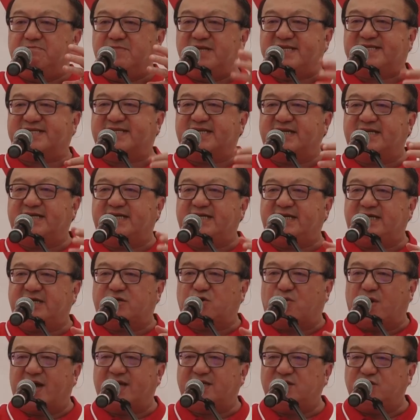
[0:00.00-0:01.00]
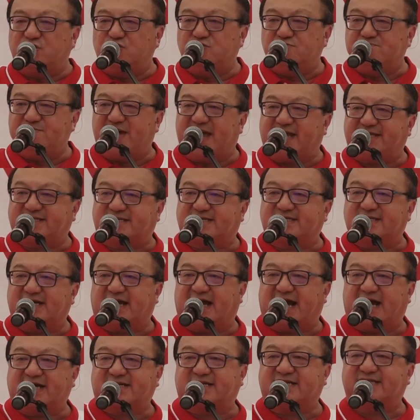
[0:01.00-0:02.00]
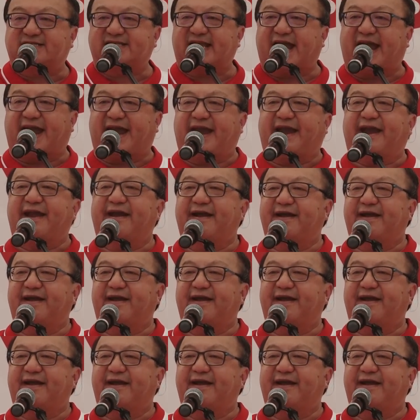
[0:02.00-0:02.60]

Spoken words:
Mr. Lee Kuan Yew met the architect.